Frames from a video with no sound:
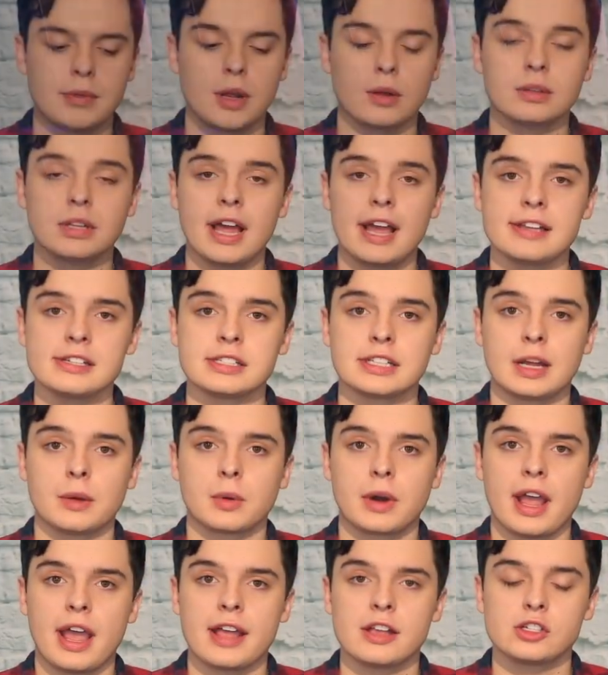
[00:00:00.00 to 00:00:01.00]
now, lastly, I
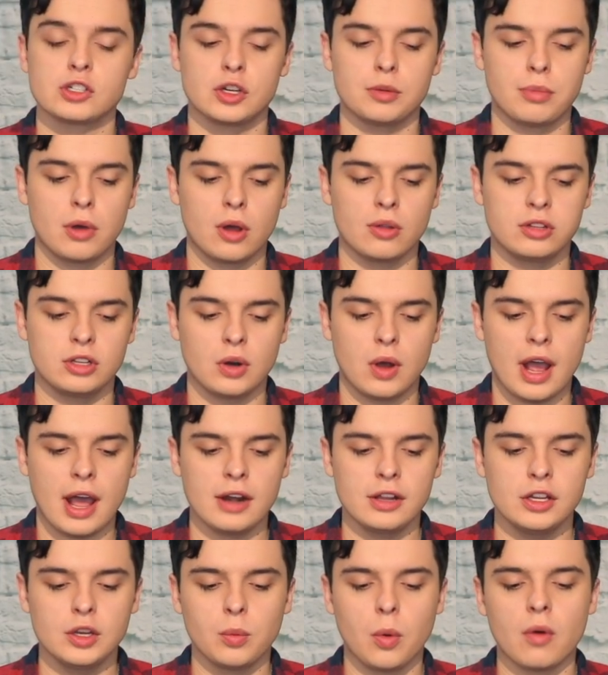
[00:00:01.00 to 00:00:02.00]
want to ask you both, you know,
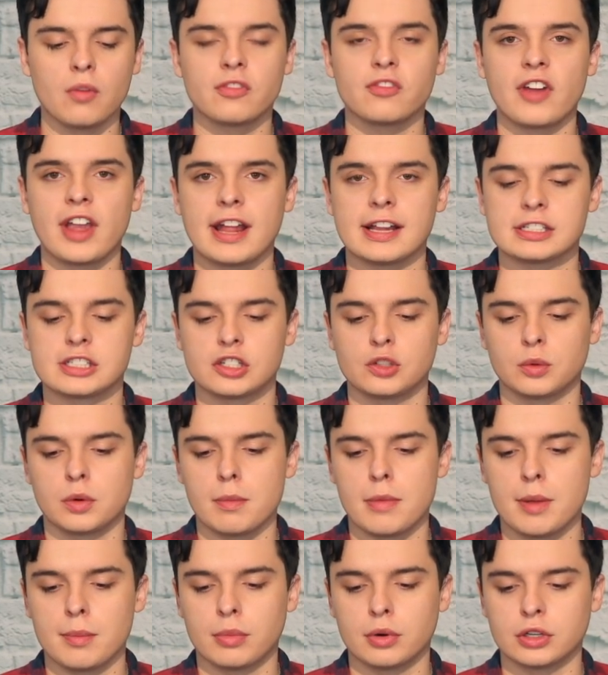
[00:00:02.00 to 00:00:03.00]
how do you want fans to
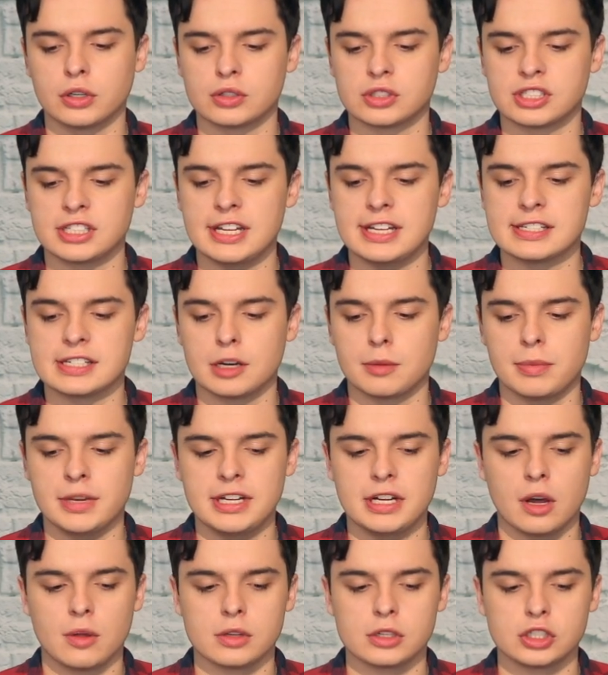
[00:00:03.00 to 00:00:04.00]
remember your season of
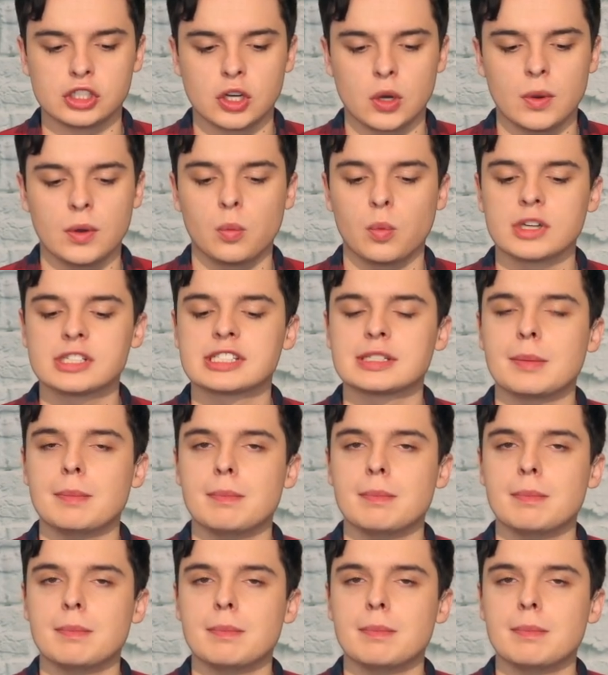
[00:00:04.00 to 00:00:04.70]
being on the show, and what's the